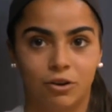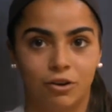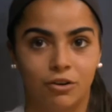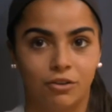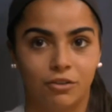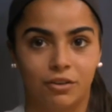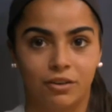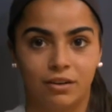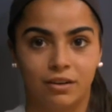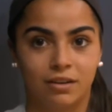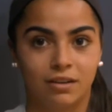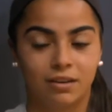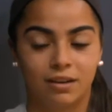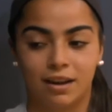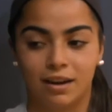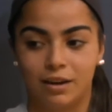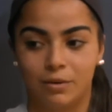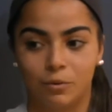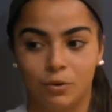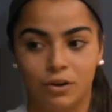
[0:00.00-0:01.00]
harder than
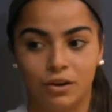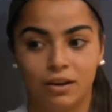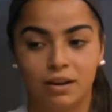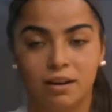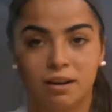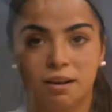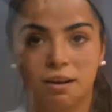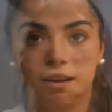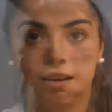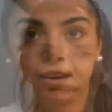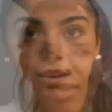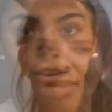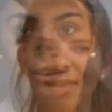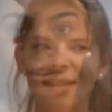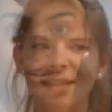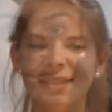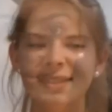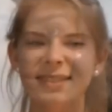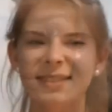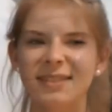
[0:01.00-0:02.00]
anyone. I
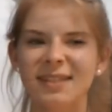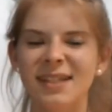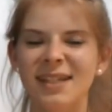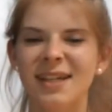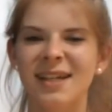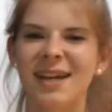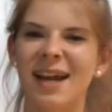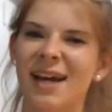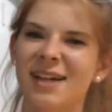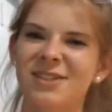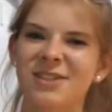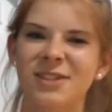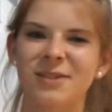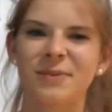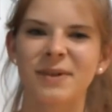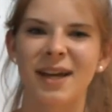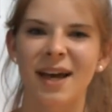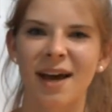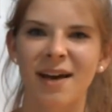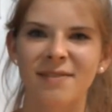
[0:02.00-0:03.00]
think it's the connection
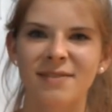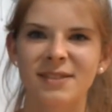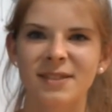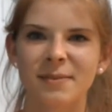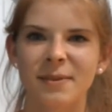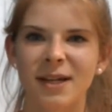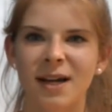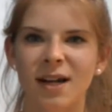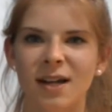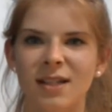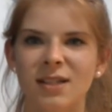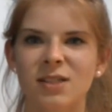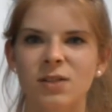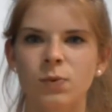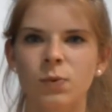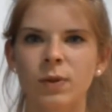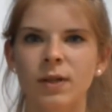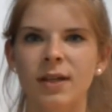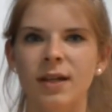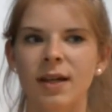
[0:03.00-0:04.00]
we have, to be
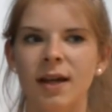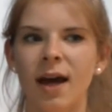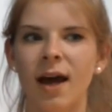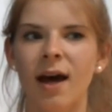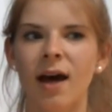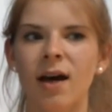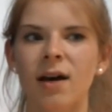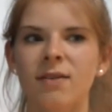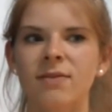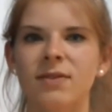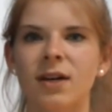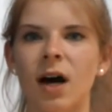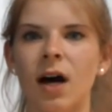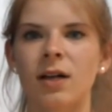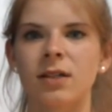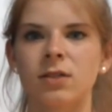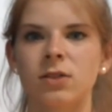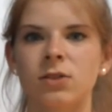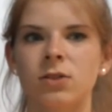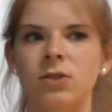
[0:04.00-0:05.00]
honest. We have
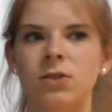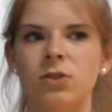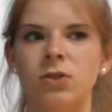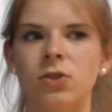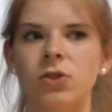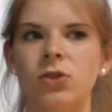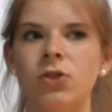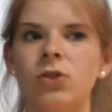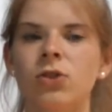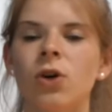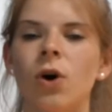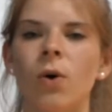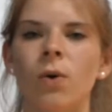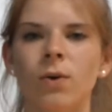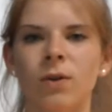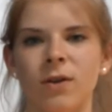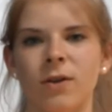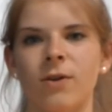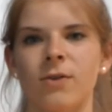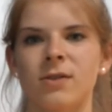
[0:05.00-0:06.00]
gotten so
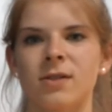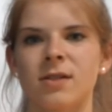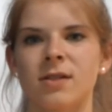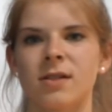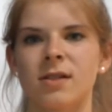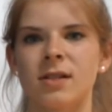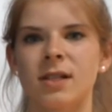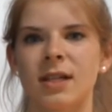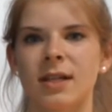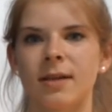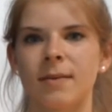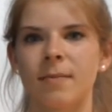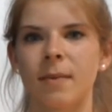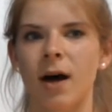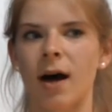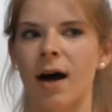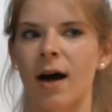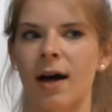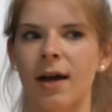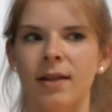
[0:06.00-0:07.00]
close as a team.
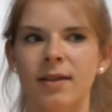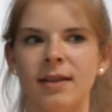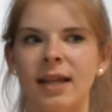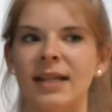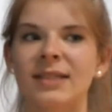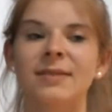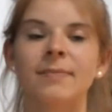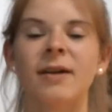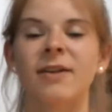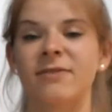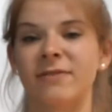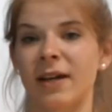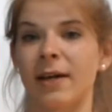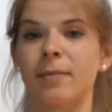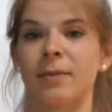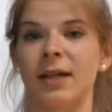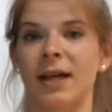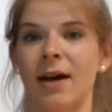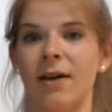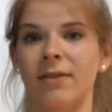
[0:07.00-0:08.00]
I, that's my
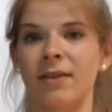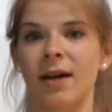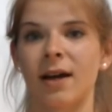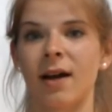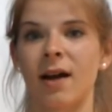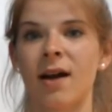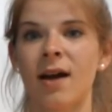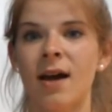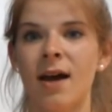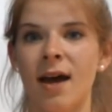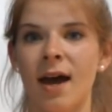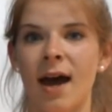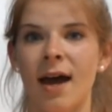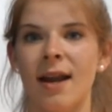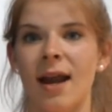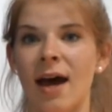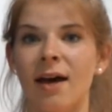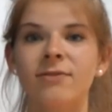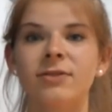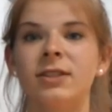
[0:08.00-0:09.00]
family out there
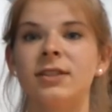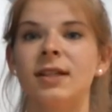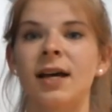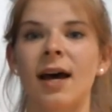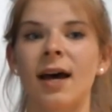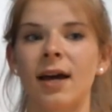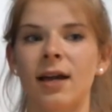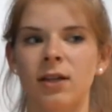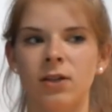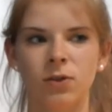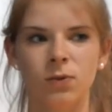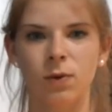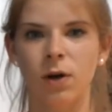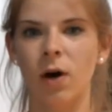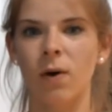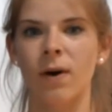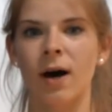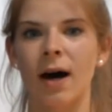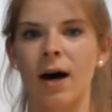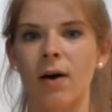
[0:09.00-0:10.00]
and every day you
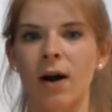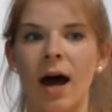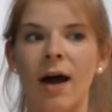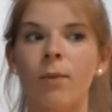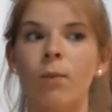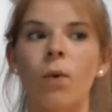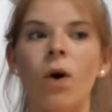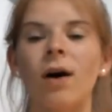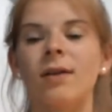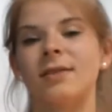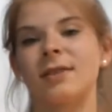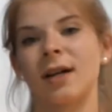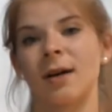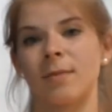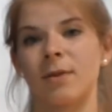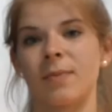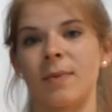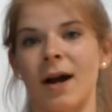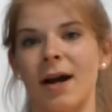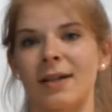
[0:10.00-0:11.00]
go out i want to
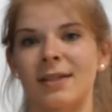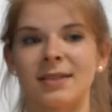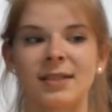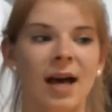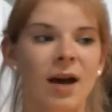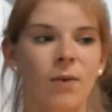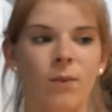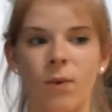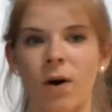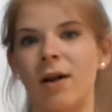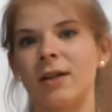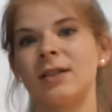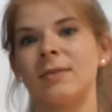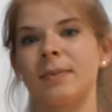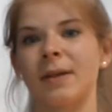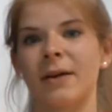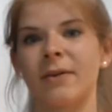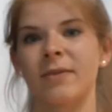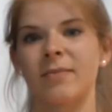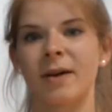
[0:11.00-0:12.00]
come to practice i want to
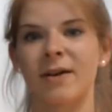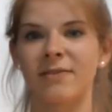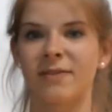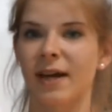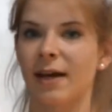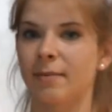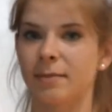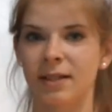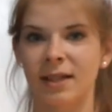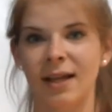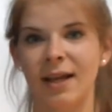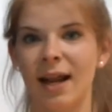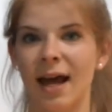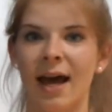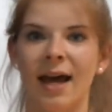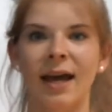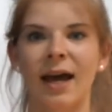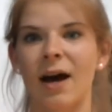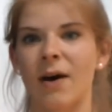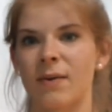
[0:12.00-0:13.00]
play with my family and
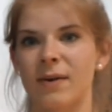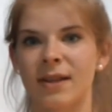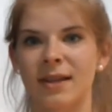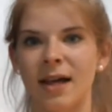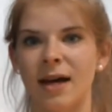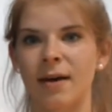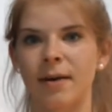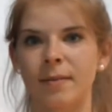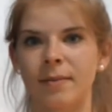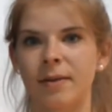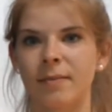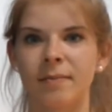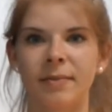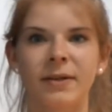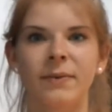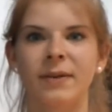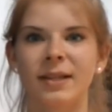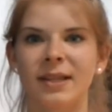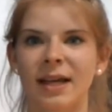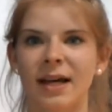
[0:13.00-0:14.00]
hang out with them and
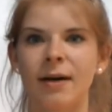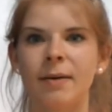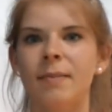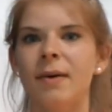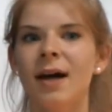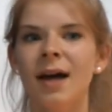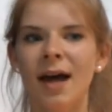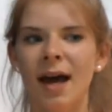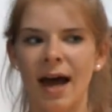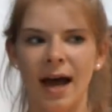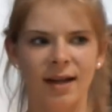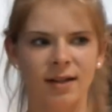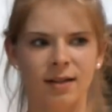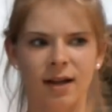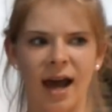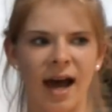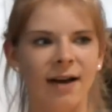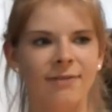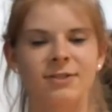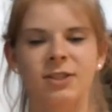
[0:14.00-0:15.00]
be with them
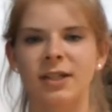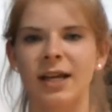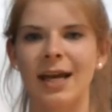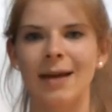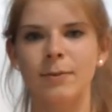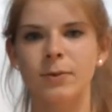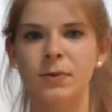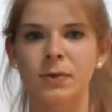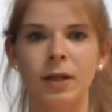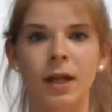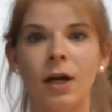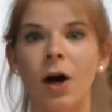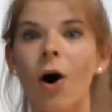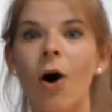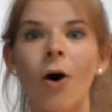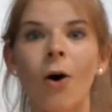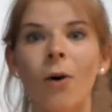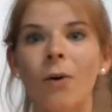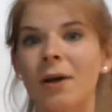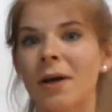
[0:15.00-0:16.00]
and after games we're like
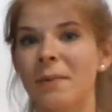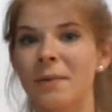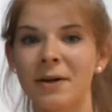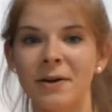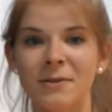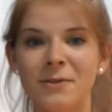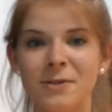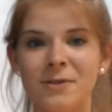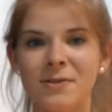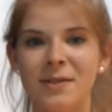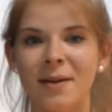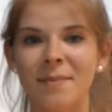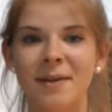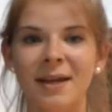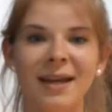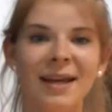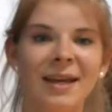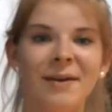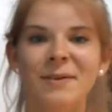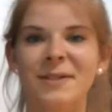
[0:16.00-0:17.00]
oh can we go do
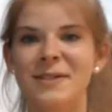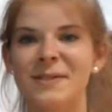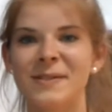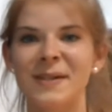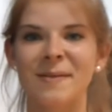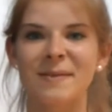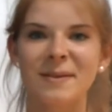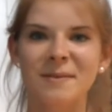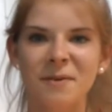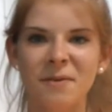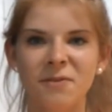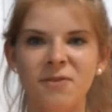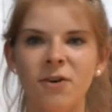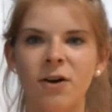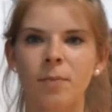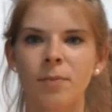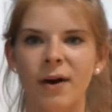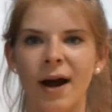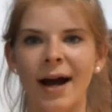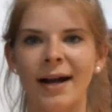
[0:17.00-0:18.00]
something can we do something
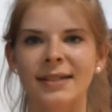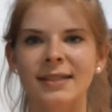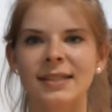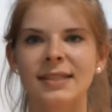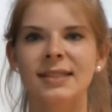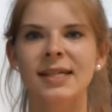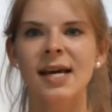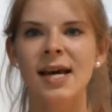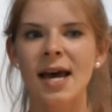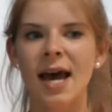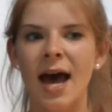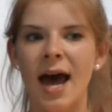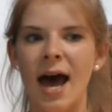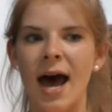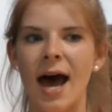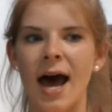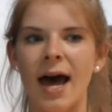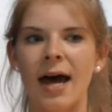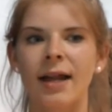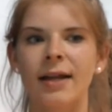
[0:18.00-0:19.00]
before practice
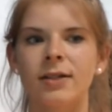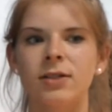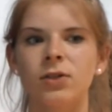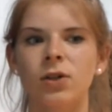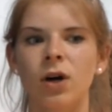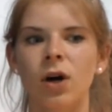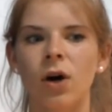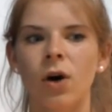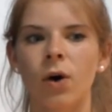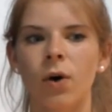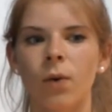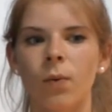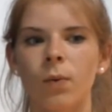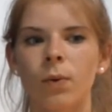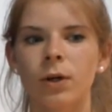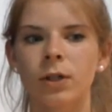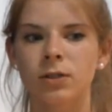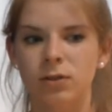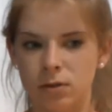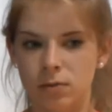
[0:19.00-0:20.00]
and
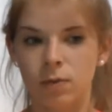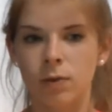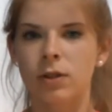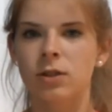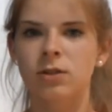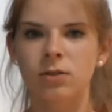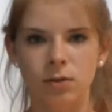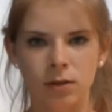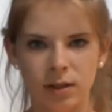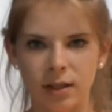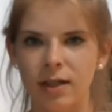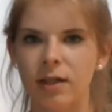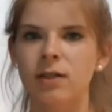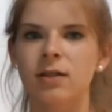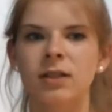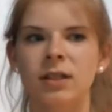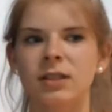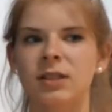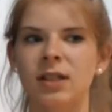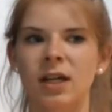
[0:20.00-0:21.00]
we're, we're
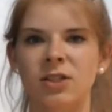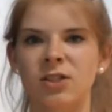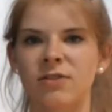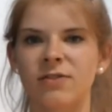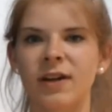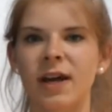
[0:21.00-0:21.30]
literally such a